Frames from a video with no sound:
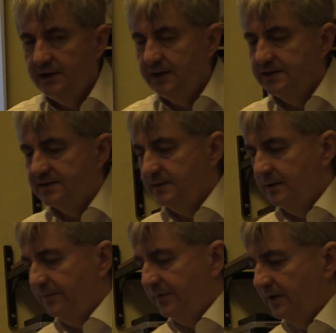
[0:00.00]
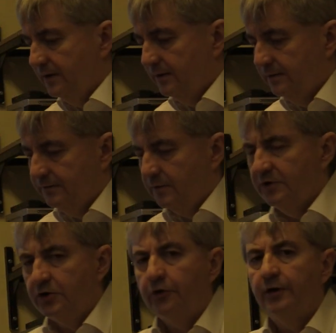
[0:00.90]
he is from
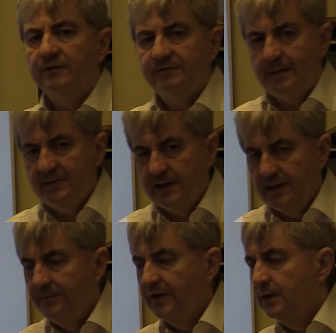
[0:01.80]
a royal family,